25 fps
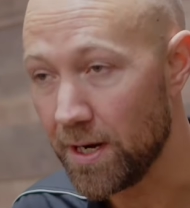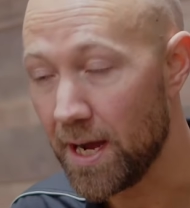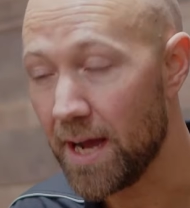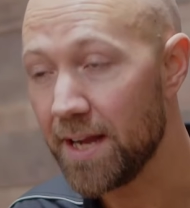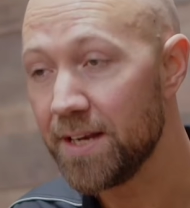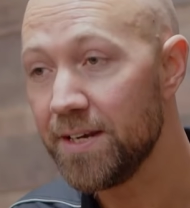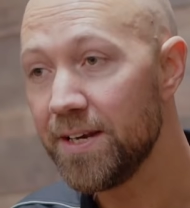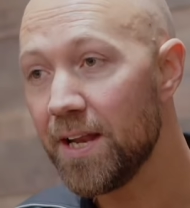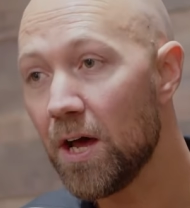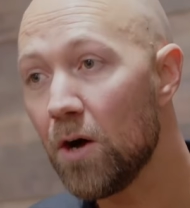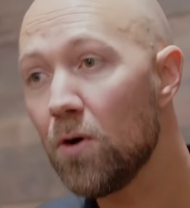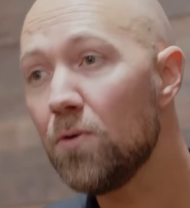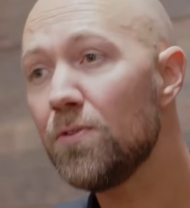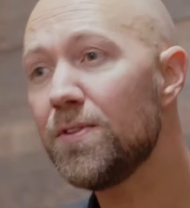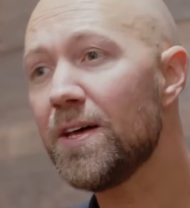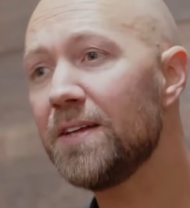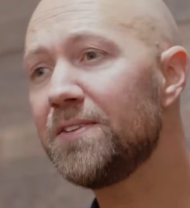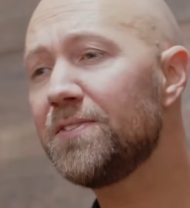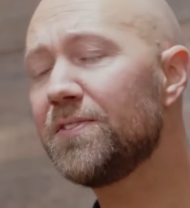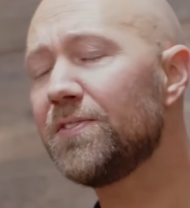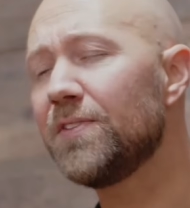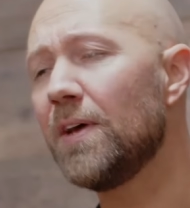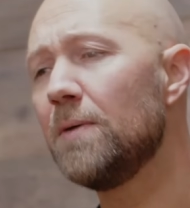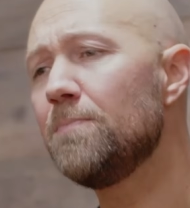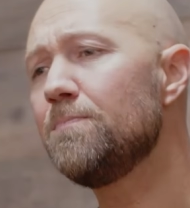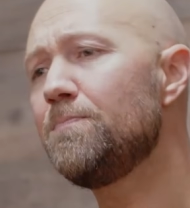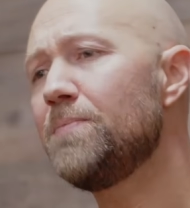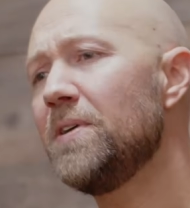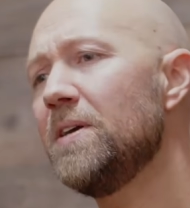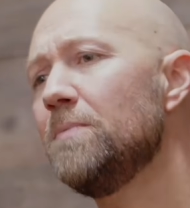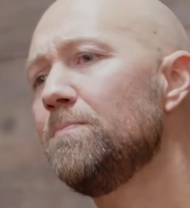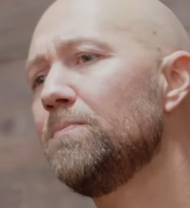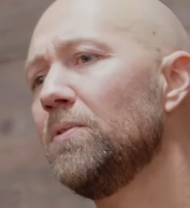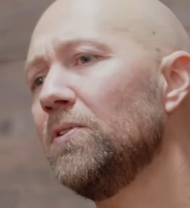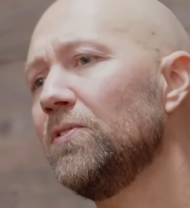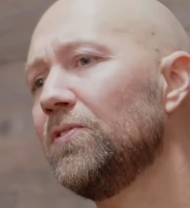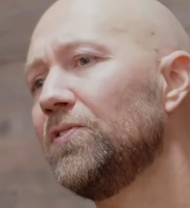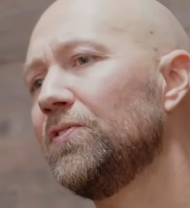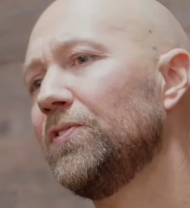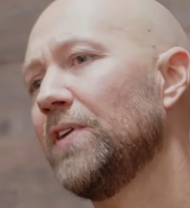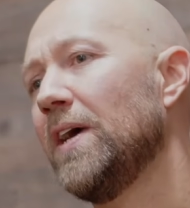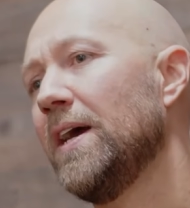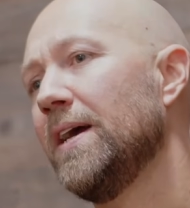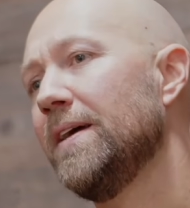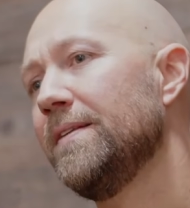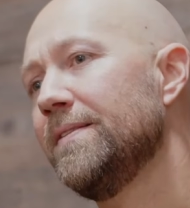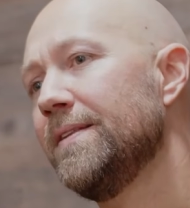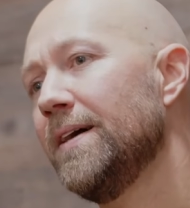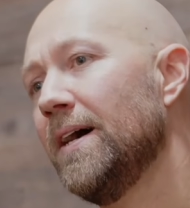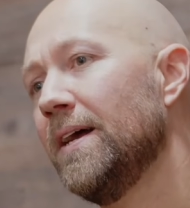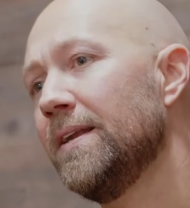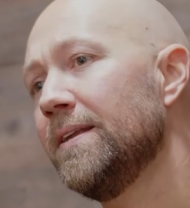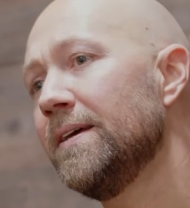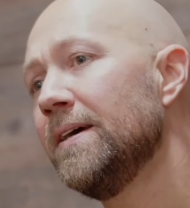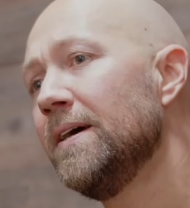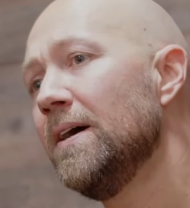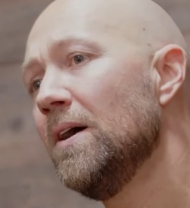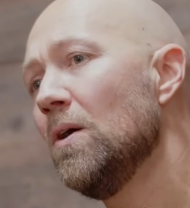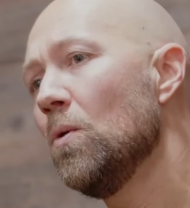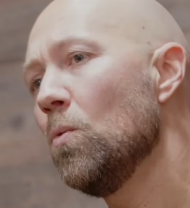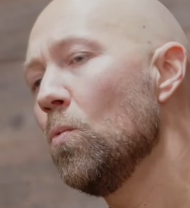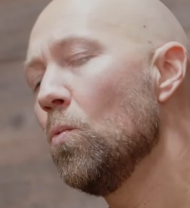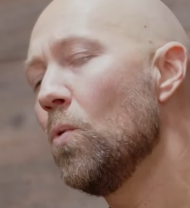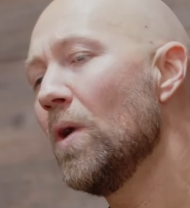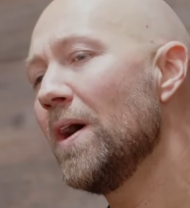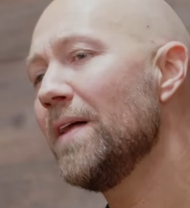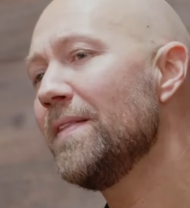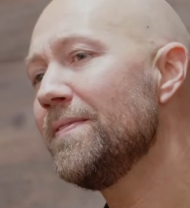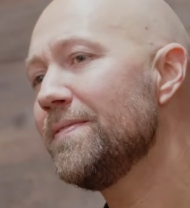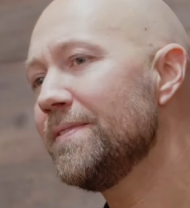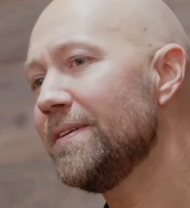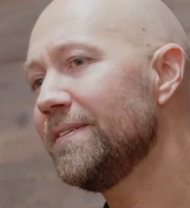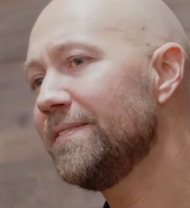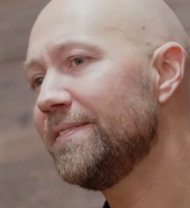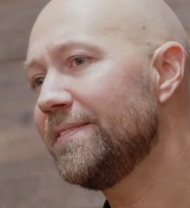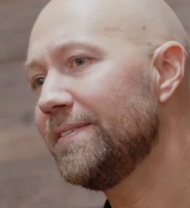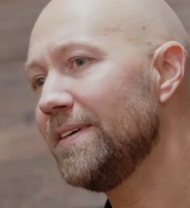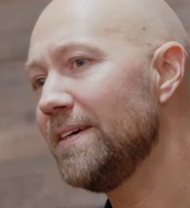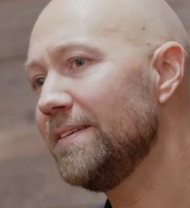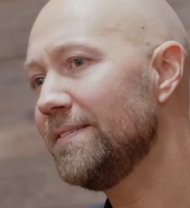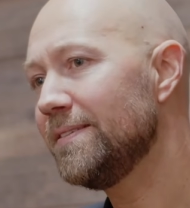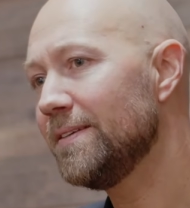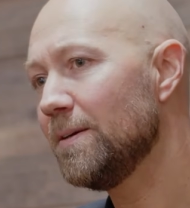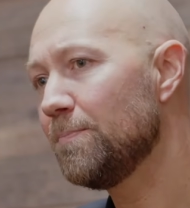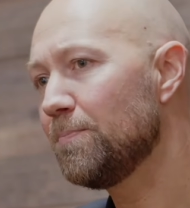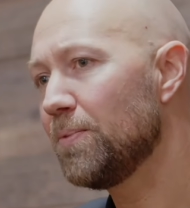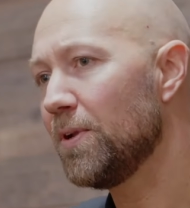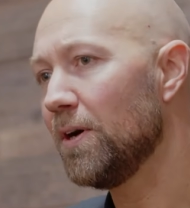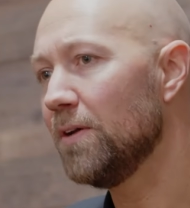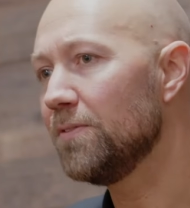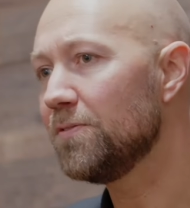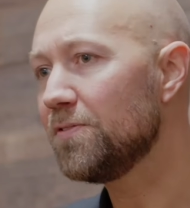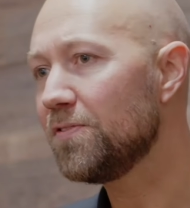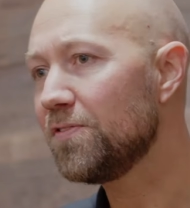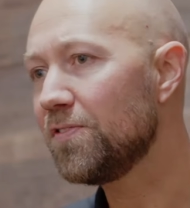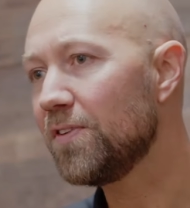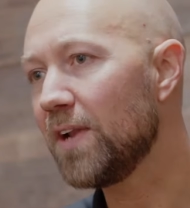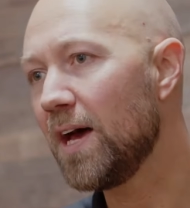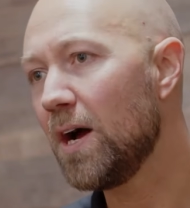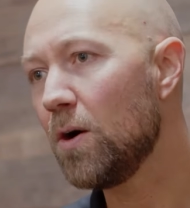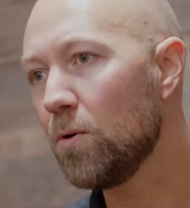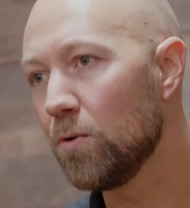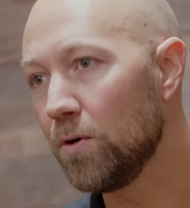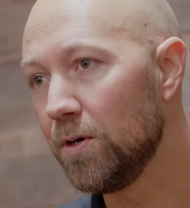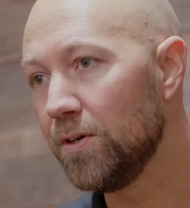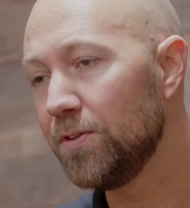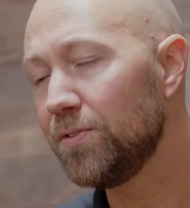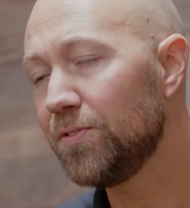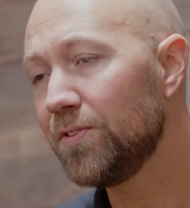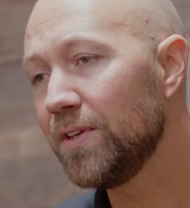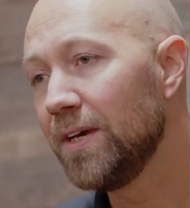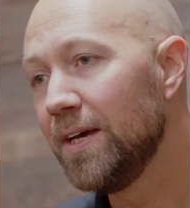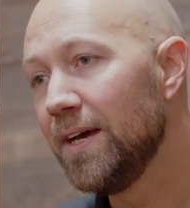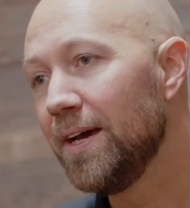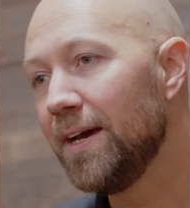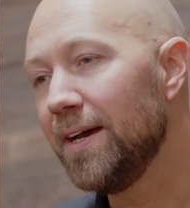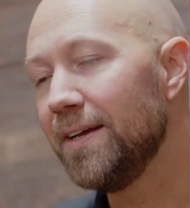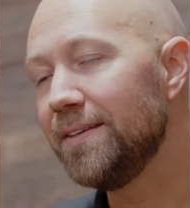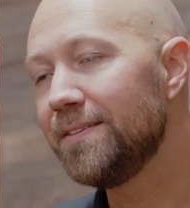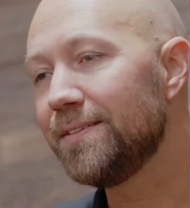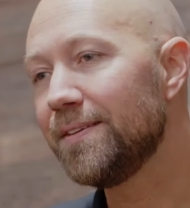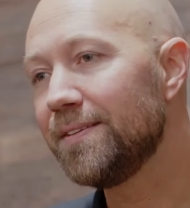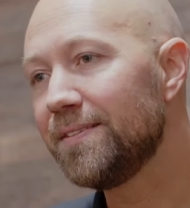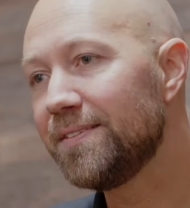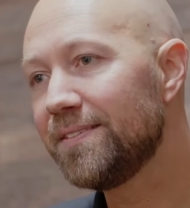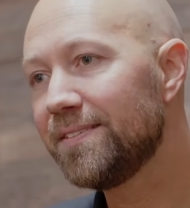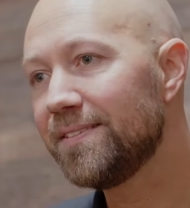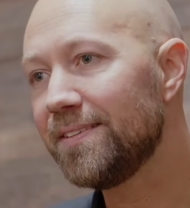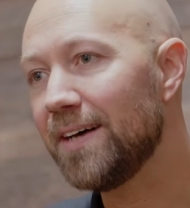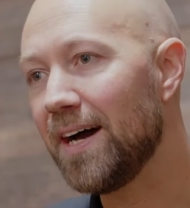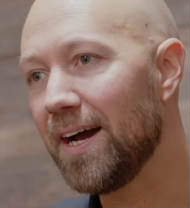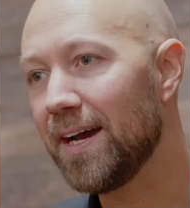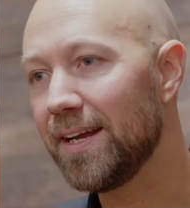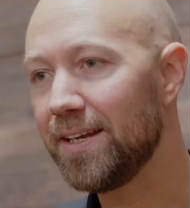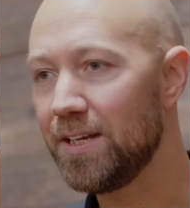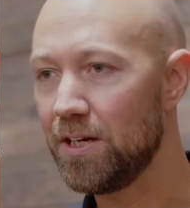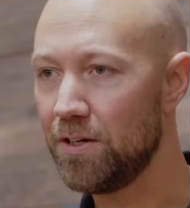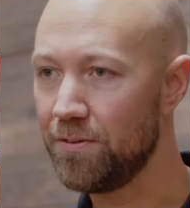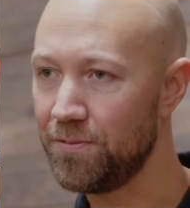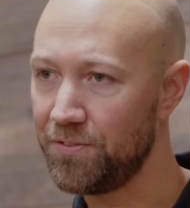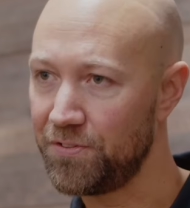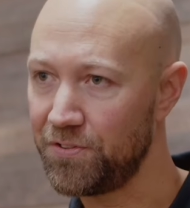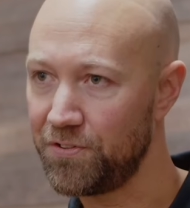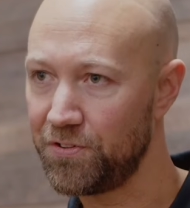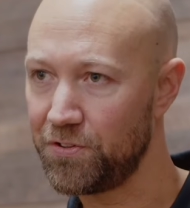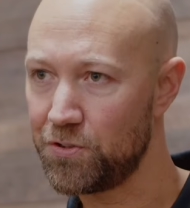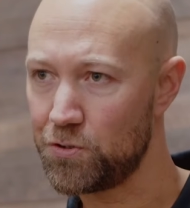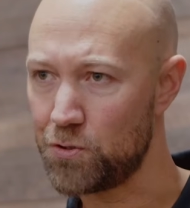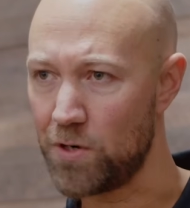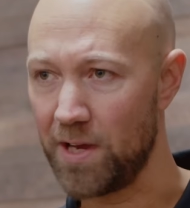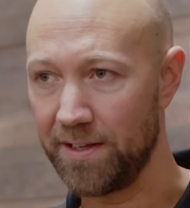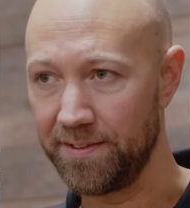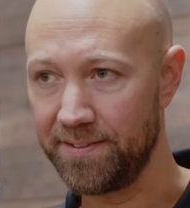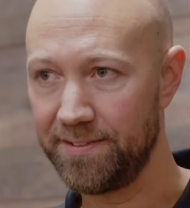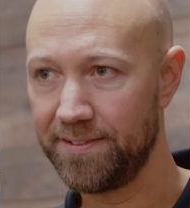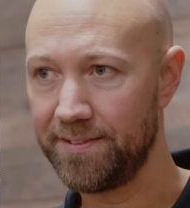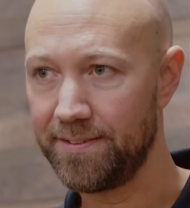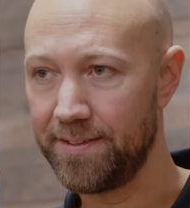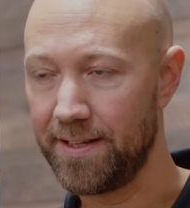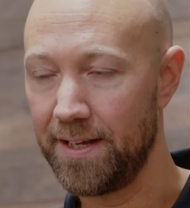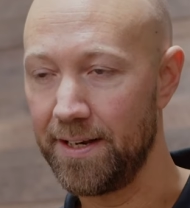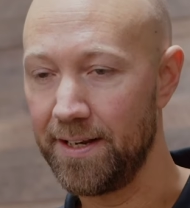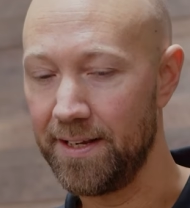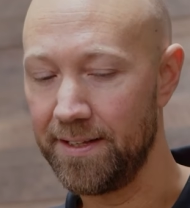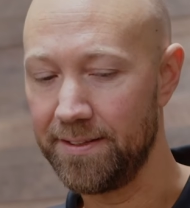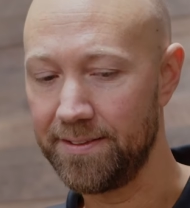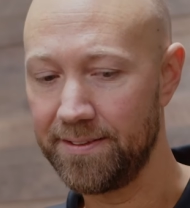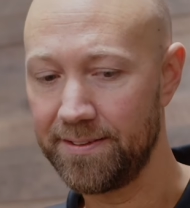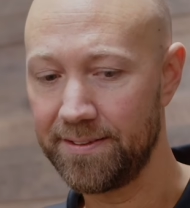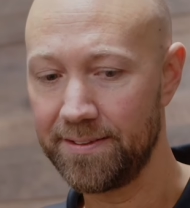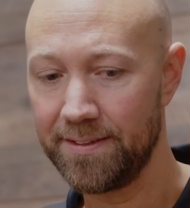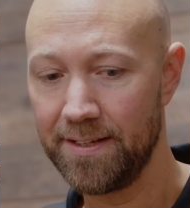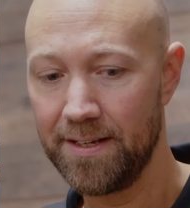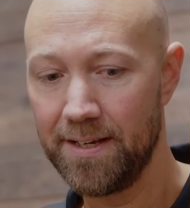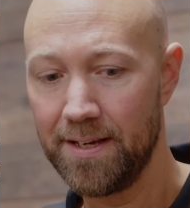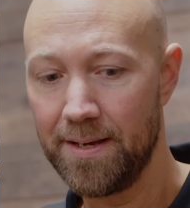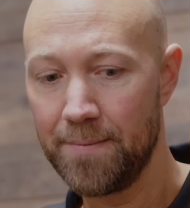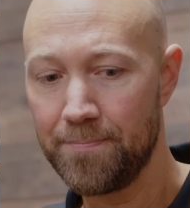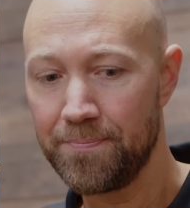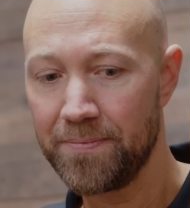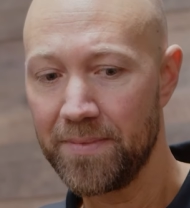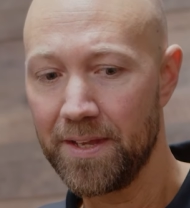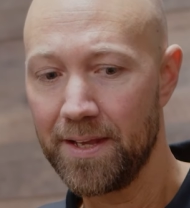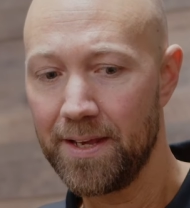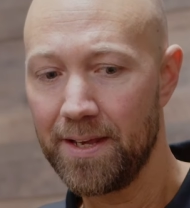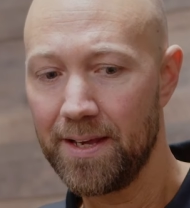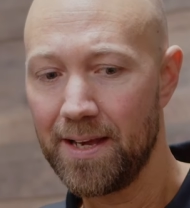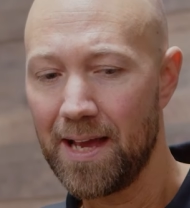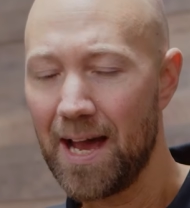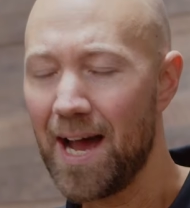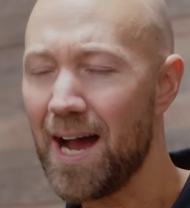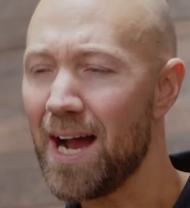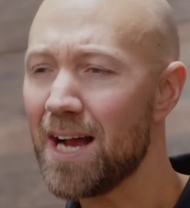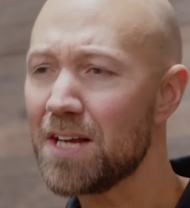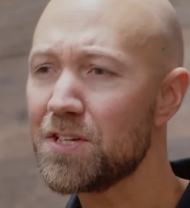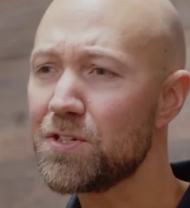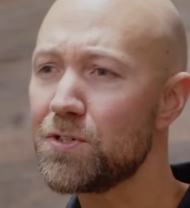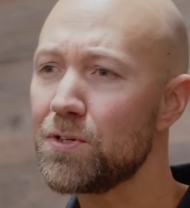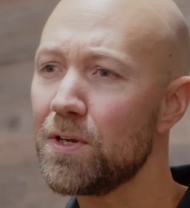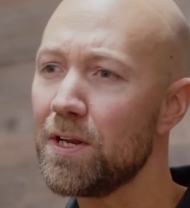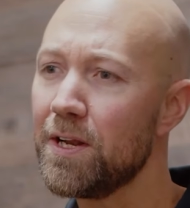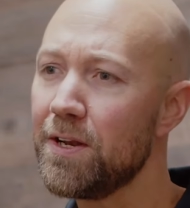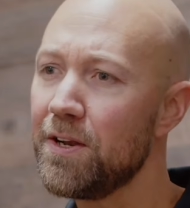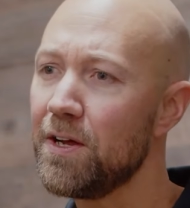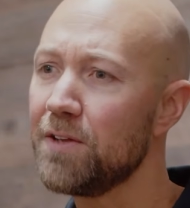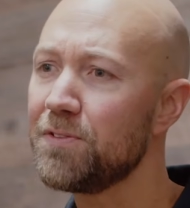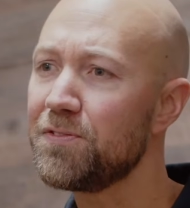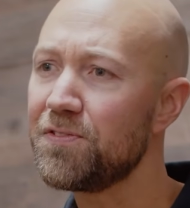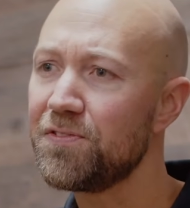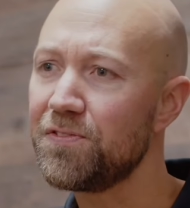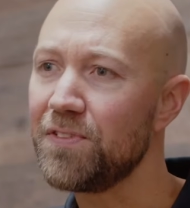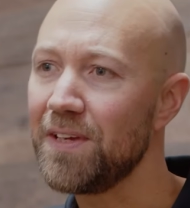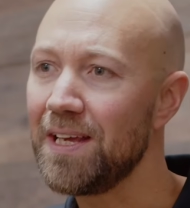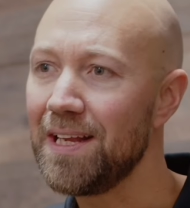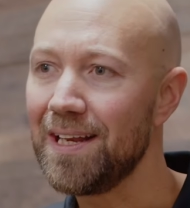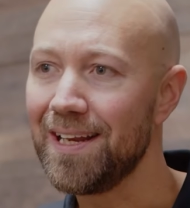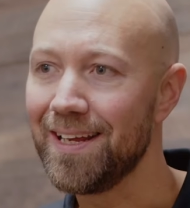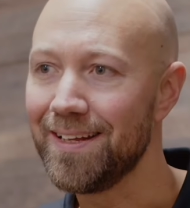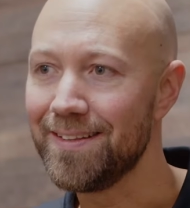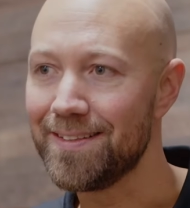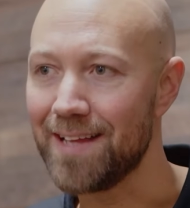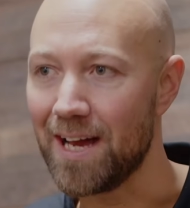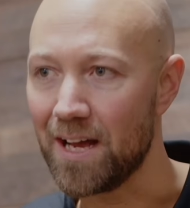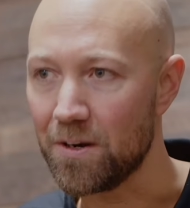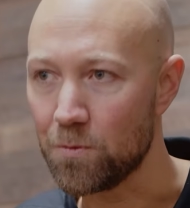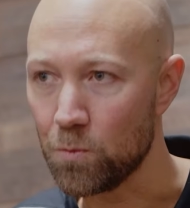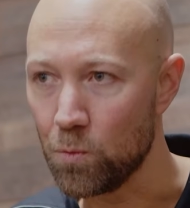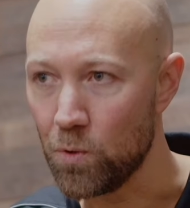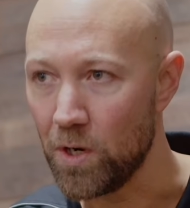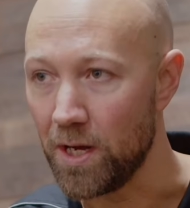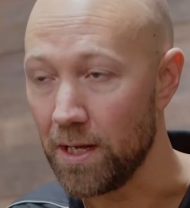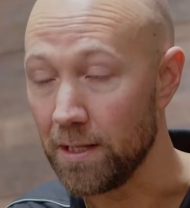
I know that some people say that when the CC plant flowers, it's a sign of stress, that it's actually not feeling that well.